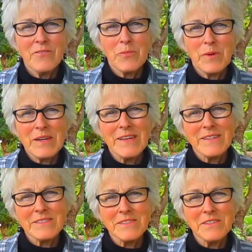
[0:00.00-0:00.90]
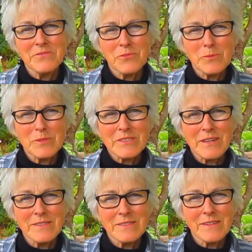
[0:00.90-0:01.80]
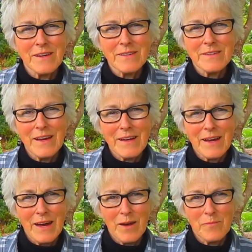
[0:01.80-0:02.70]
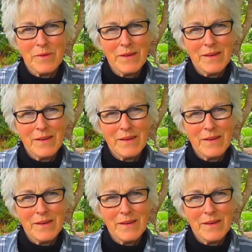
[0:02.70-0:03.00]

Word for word: everybody, it's Lynn from Wisconsin Garden dot com.